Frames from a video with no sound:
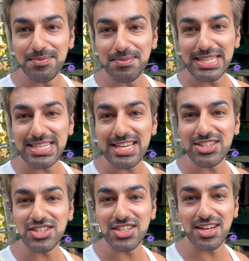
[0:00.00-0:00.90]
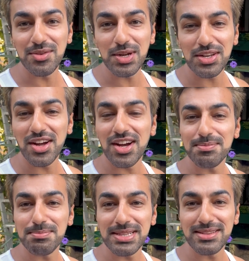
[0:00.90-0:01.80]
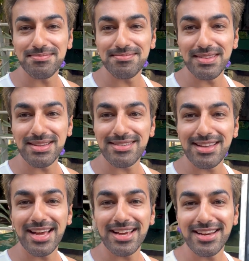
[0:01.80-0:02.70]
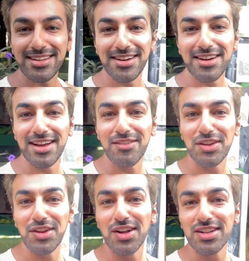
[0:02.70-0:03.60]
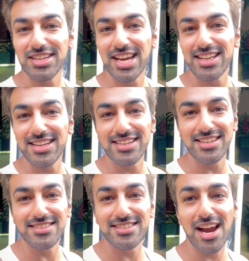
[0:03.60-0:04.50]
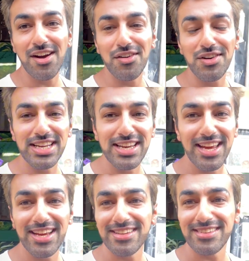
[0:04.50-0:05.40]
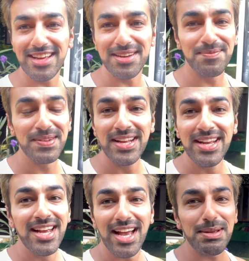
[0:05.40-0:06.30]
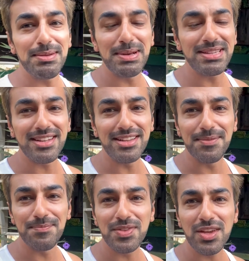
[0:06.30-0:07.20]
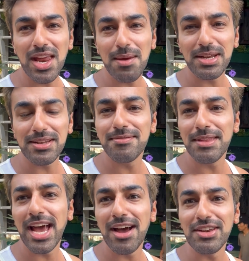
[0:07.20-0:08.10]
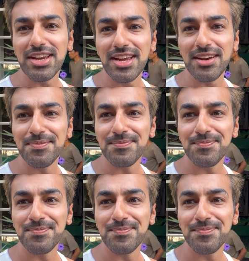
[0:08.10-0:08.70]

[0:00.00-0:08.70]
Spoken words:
meditation and whatnot. But this is like another level altogether. There's tarot readings and basically you name it, they have it here.